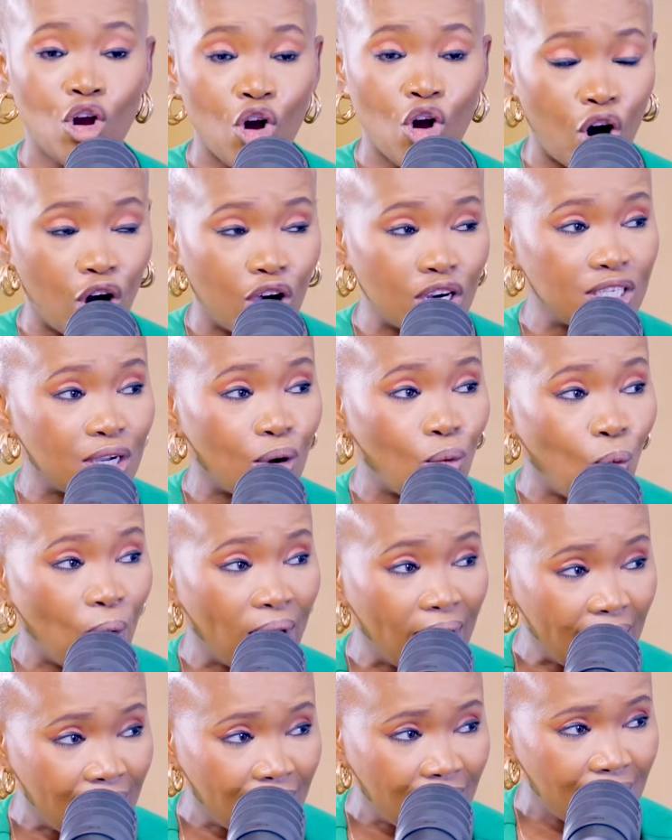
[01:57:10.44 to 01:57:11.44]
God
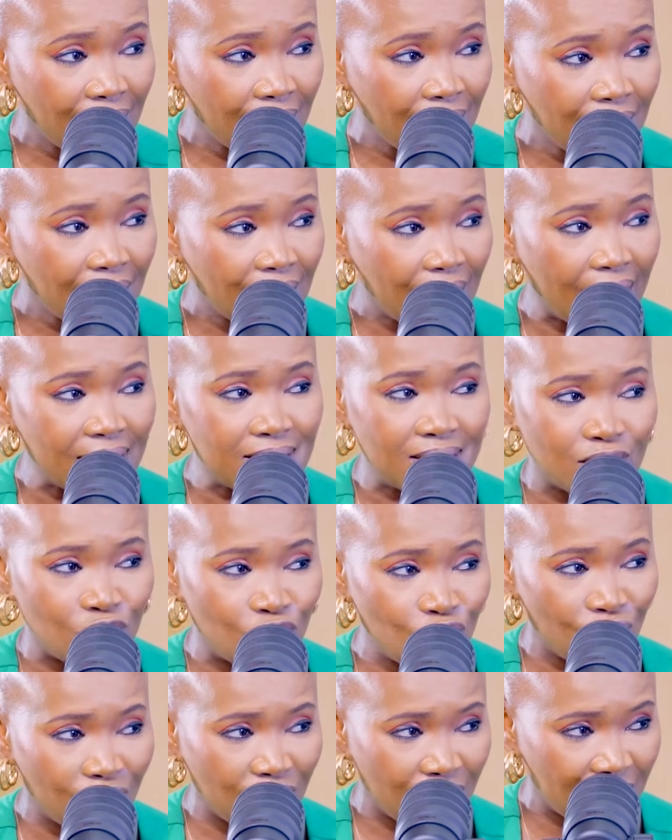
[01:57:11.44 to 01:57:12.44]
willing. I said
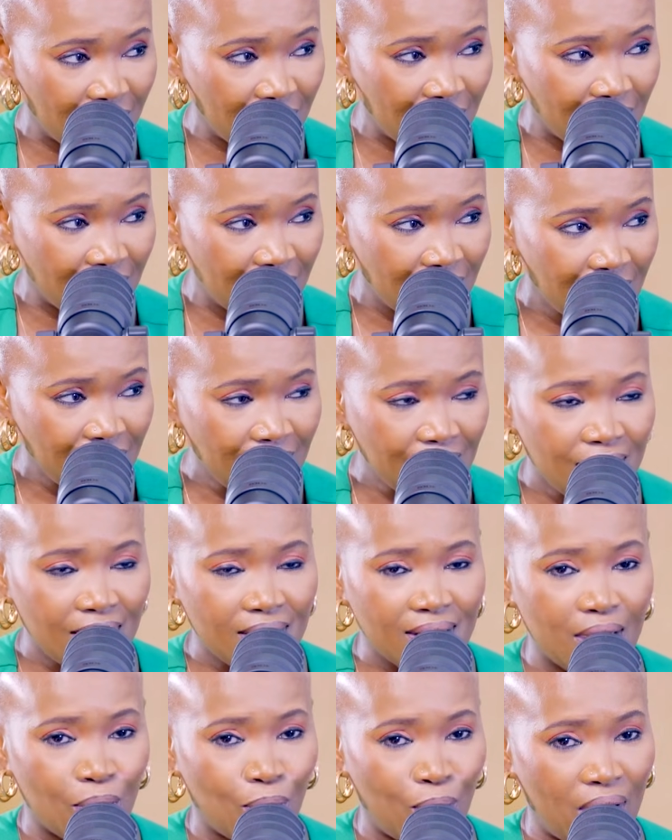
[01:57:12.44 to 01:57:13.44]
to you earlier
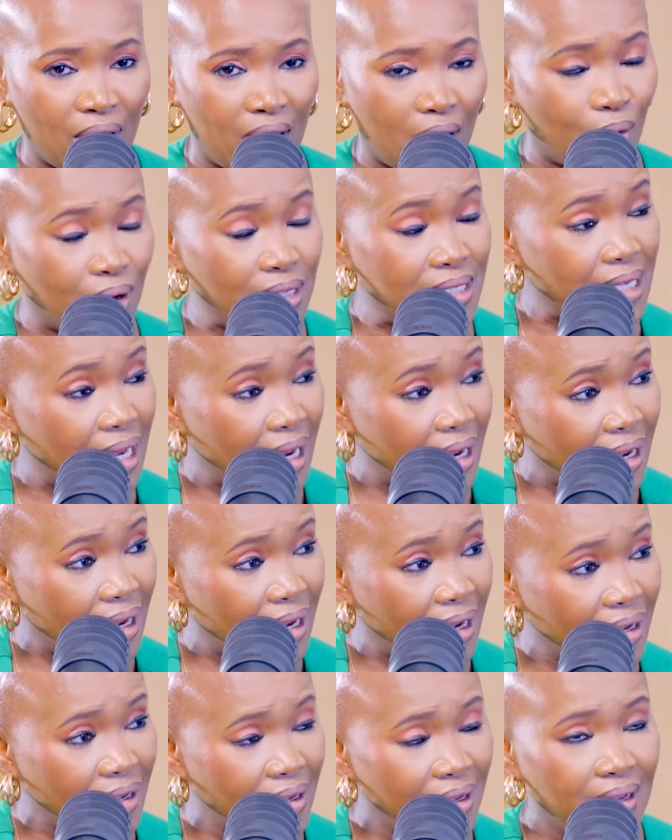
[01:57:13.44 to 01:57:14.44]
that when I was
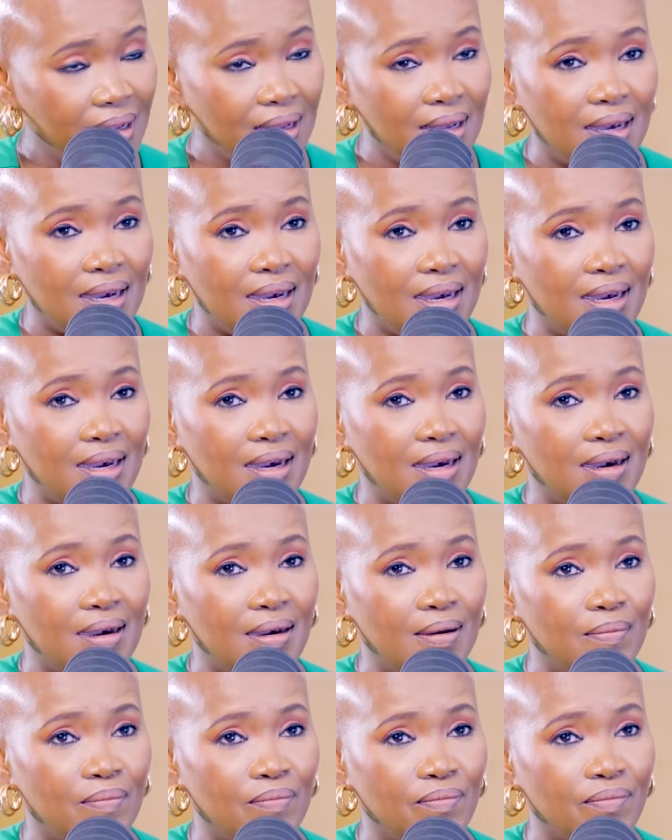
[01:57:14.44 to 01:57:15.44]
younger,
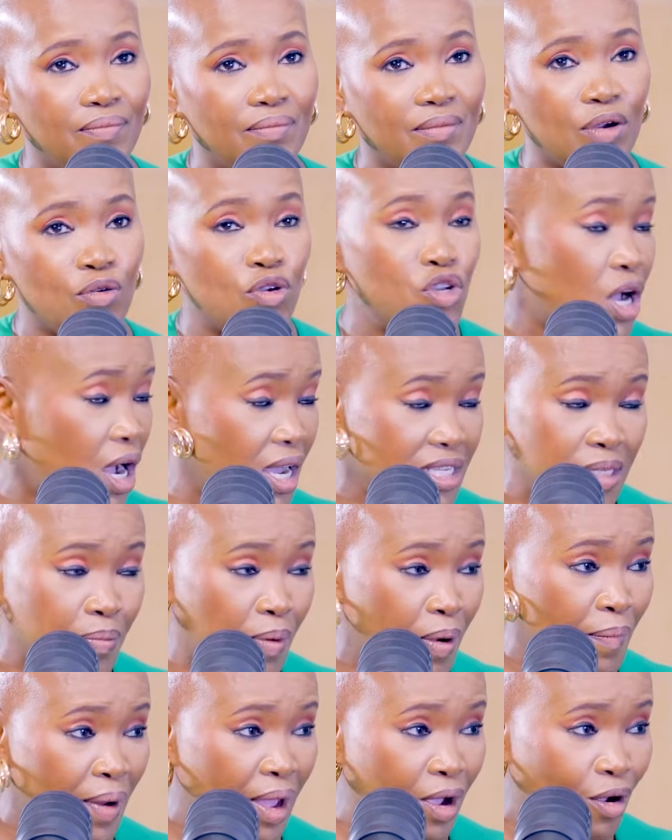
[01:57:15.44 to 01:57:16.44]
you asked
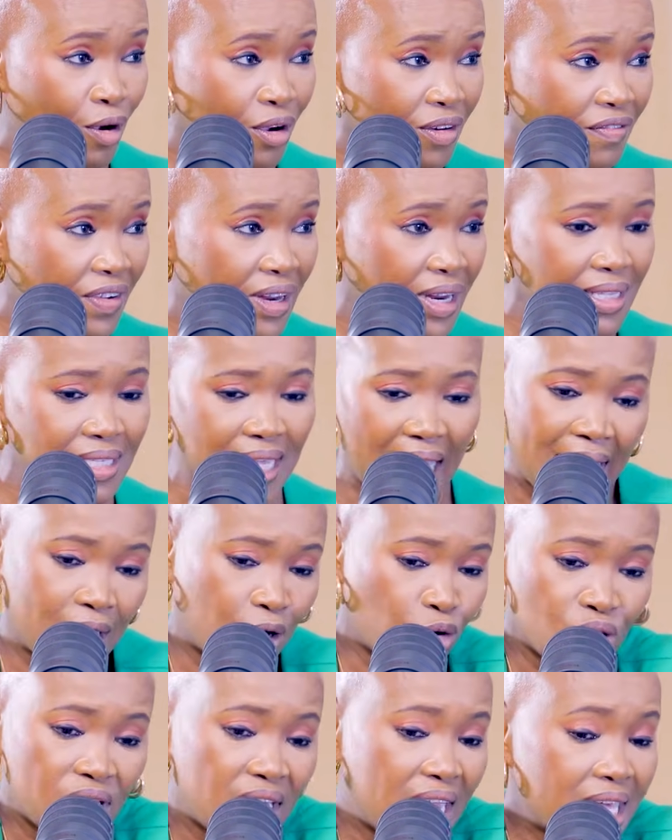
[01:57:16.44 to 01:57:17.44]
about my confidence. I
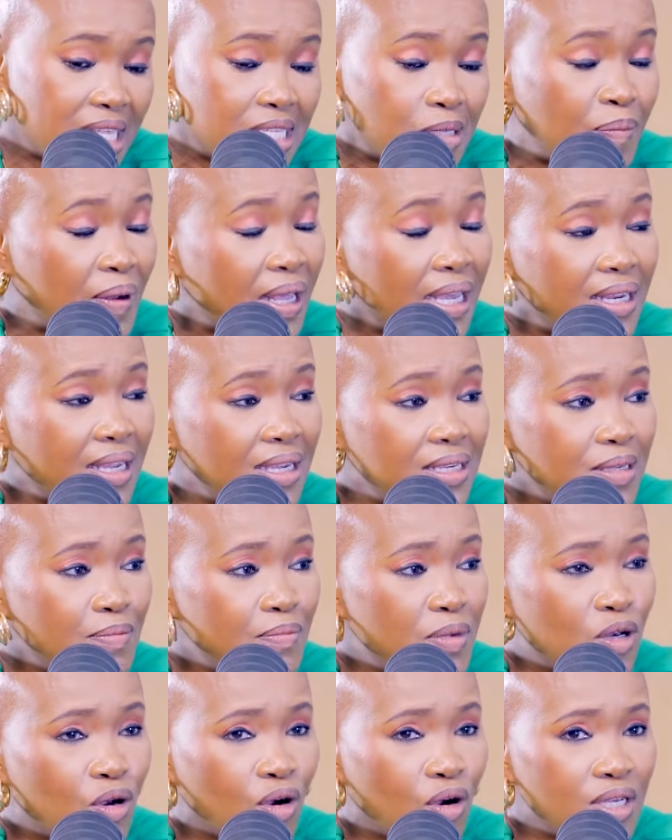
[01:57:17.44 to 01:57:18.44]
couldn't explain it
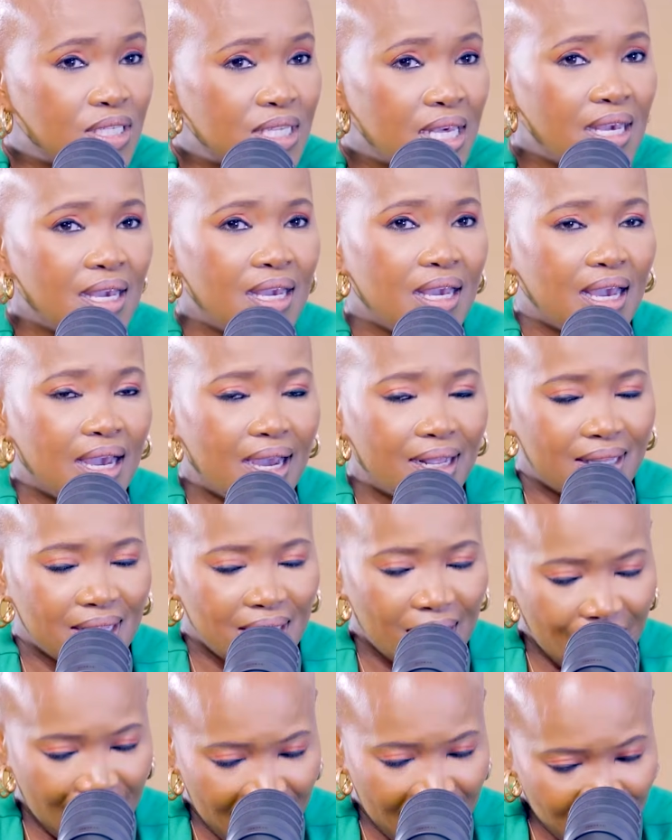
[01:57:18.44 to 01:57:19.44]
because at
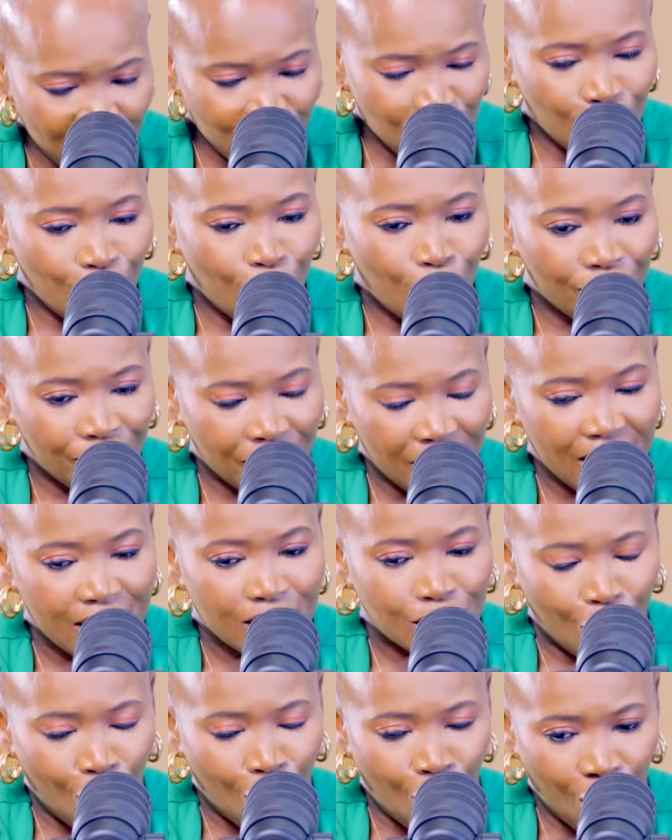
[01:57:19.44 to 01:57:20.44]
the end of
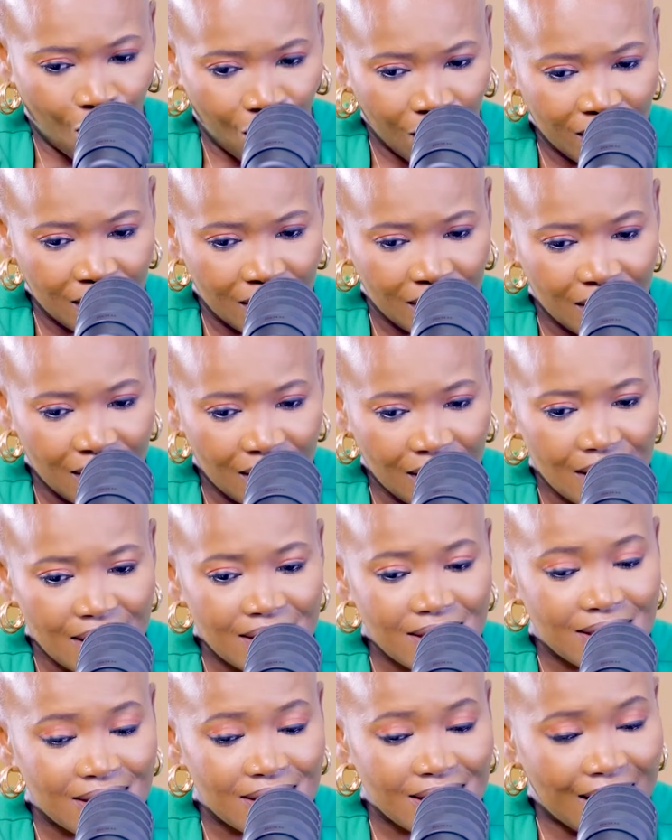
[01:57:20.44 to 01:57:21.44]
it all,
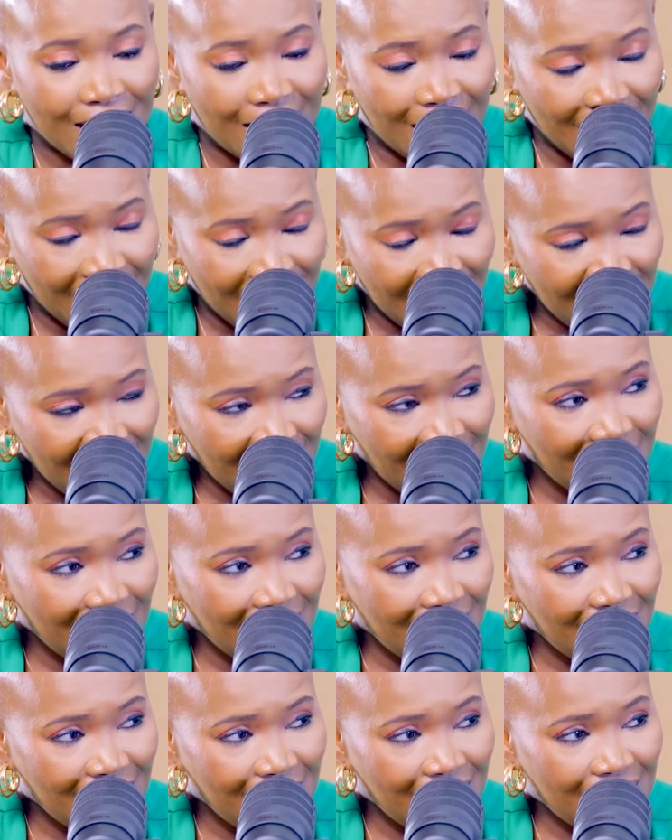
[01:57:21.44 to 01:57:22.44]
scar,
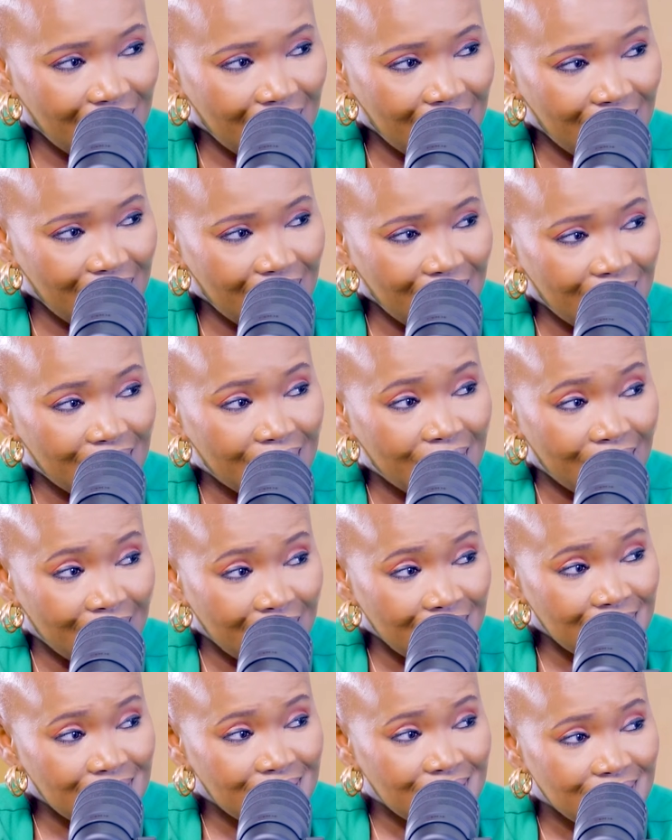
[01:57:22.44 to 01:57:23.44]

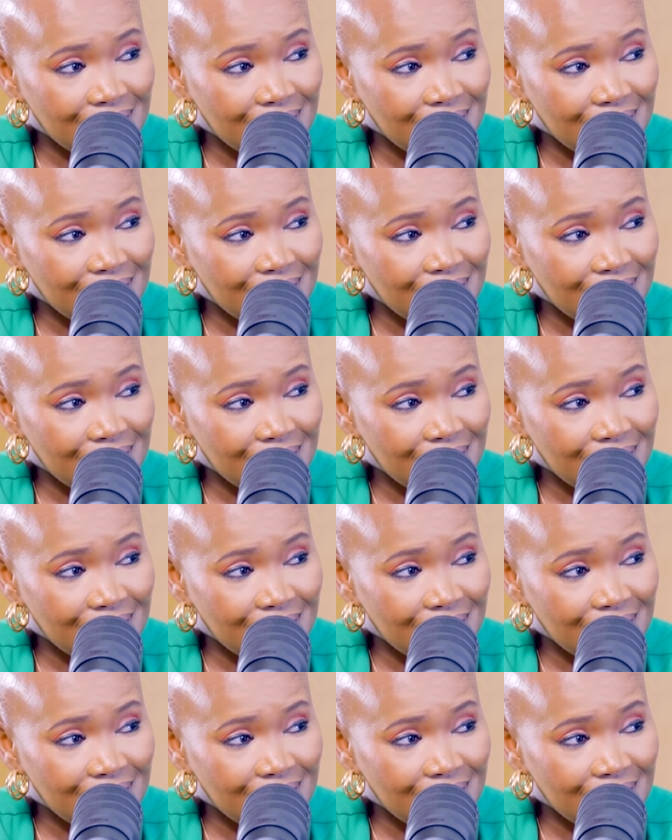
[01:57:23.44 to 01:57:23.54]
right?